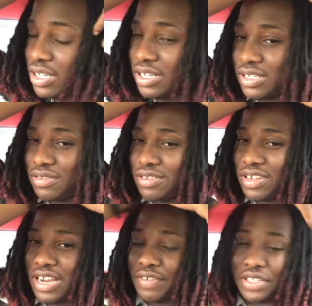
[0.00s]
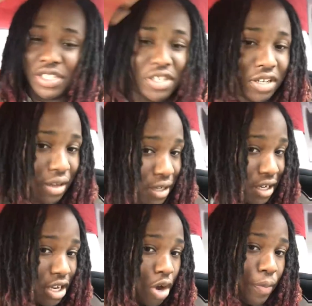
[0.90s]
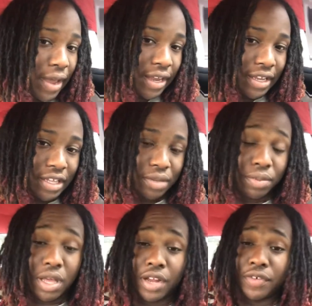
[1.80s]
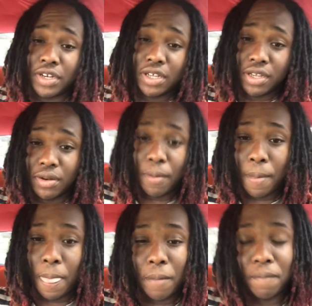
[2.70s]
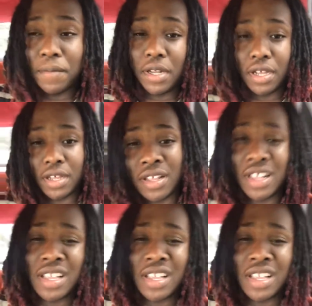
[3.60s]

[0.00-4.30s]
Just can't really tell. I need to go back and get the blonde redone. But, uh,